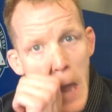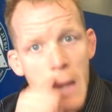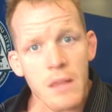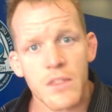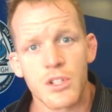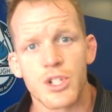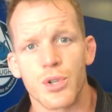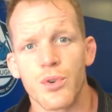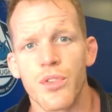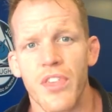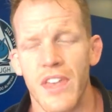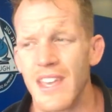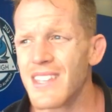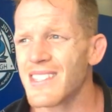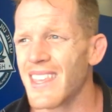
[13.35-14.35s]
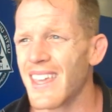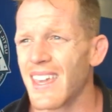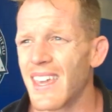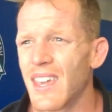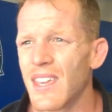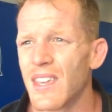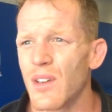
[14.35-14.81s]
the truth is, like,
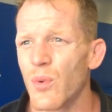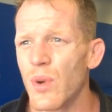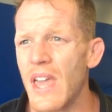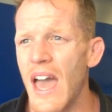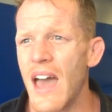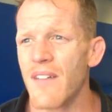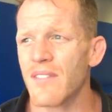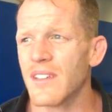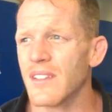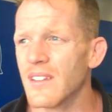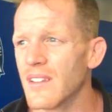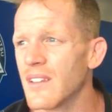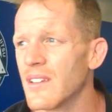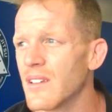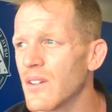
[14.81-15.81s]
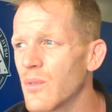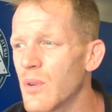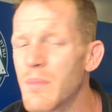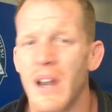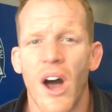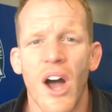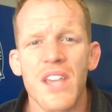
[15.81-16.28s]
we've
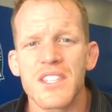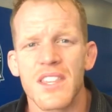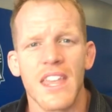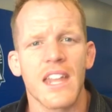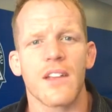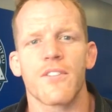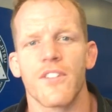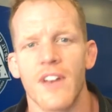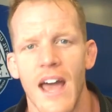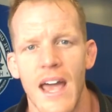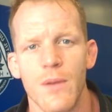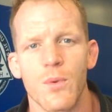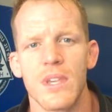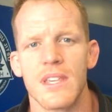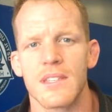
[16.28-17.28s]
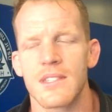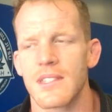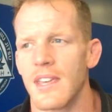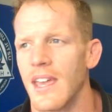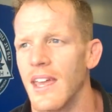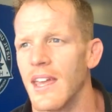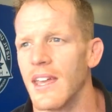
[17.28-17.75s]
been isolating for 9 weeks,
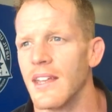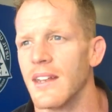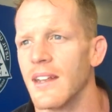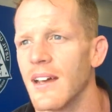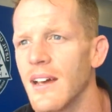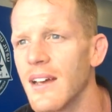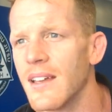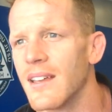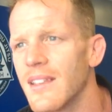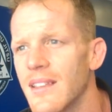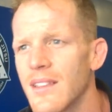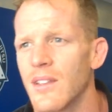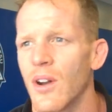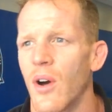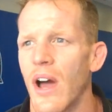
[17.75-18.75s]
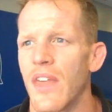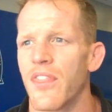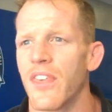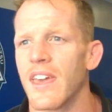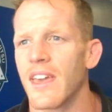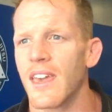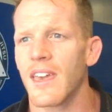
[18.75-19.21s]
and I
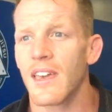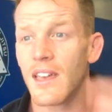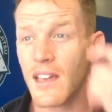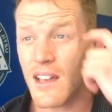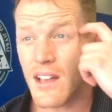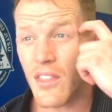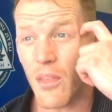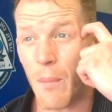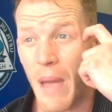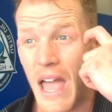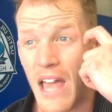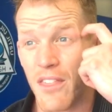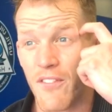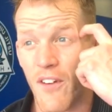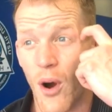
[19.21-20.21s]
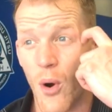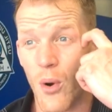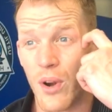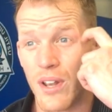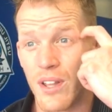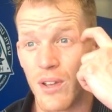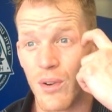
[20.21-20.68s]
think the path
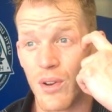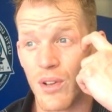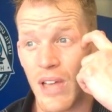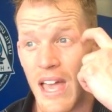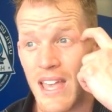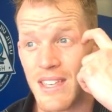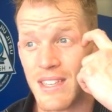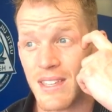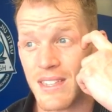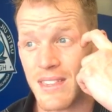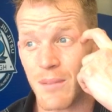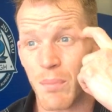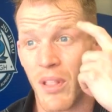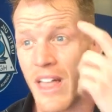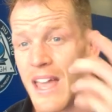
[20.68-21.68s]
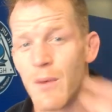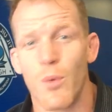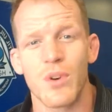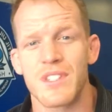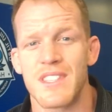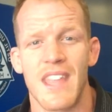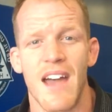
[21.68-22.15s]
forward, the plan
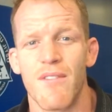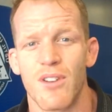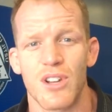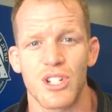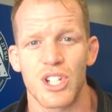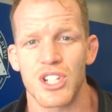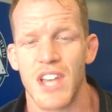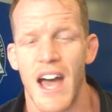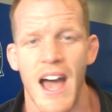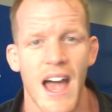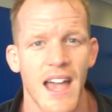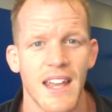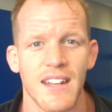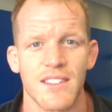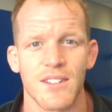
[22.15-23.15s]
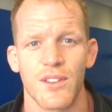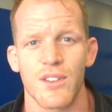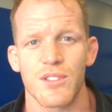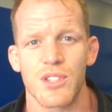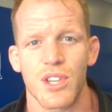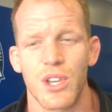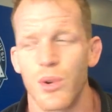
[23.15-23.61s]
was never to just hide until there's
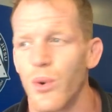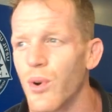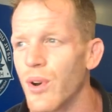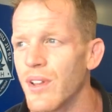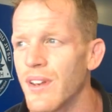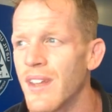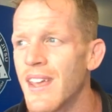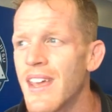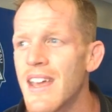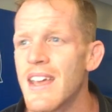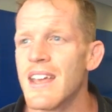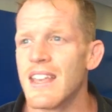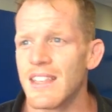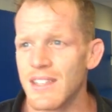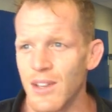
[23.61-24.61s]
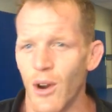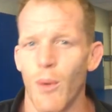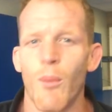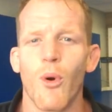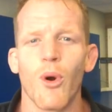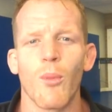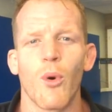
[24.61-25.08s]
a cure, and
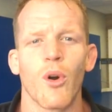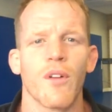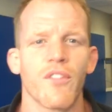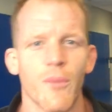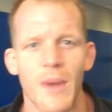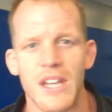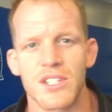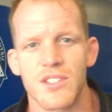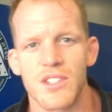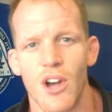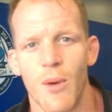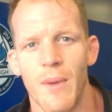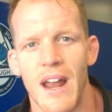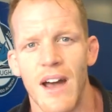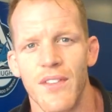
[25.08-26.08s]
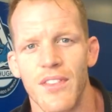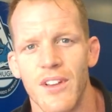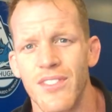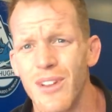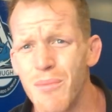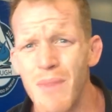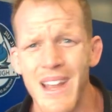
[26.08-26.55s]
more and more information is coming out there.
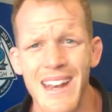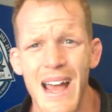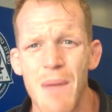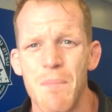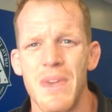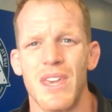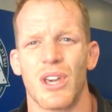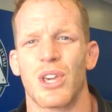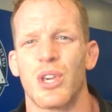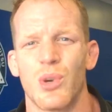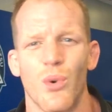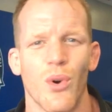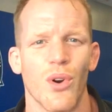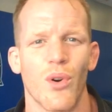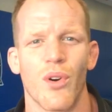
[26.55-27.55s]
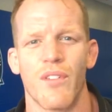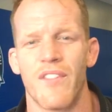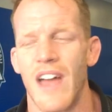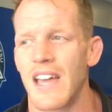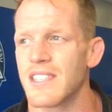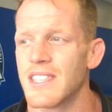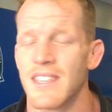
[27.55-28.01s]
There might not be a cure or a
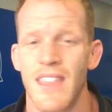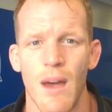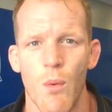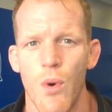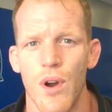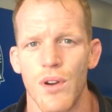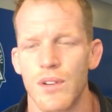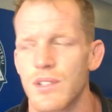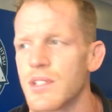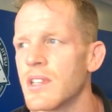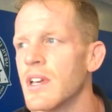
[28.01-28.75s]
vaccine that works.